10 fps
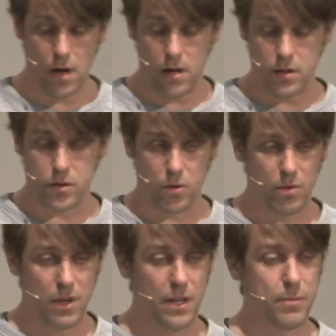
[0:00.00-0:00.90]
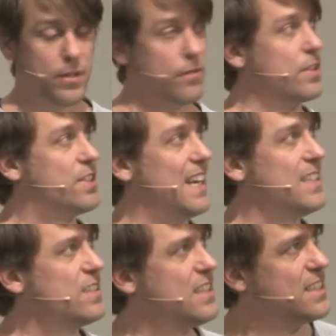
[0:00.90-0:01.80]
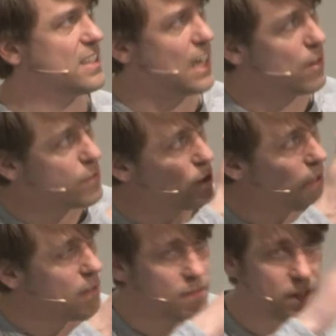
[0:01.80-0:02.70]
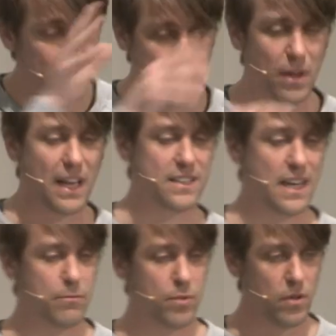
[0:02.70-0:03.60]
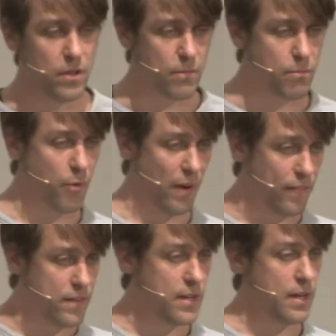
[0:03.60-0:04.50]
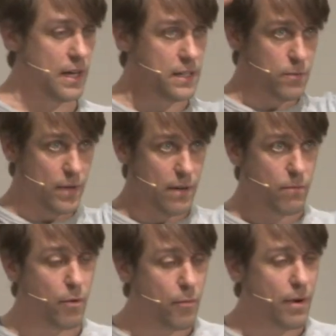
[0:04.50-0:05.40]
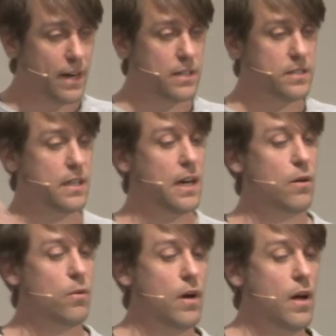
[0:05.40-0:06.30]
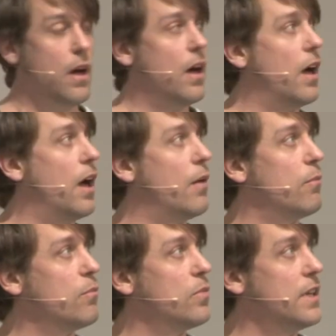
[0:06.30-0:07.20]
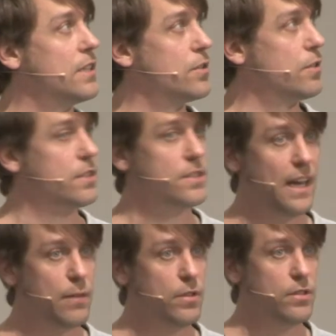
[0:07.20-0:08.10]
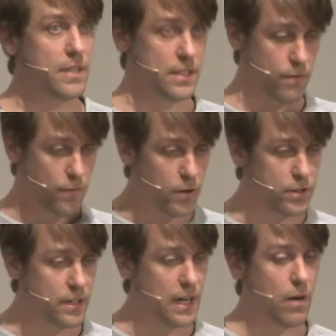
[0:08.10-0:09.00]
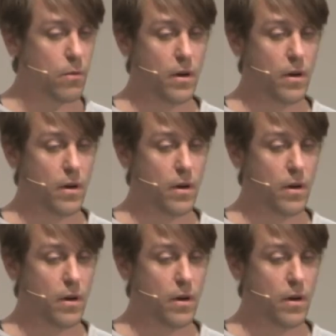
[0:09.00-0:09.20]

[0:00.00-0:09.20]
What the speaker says: So a little bit of the changes. This is the simple example. The print is within brackets now. It's not a statement, it's a function now.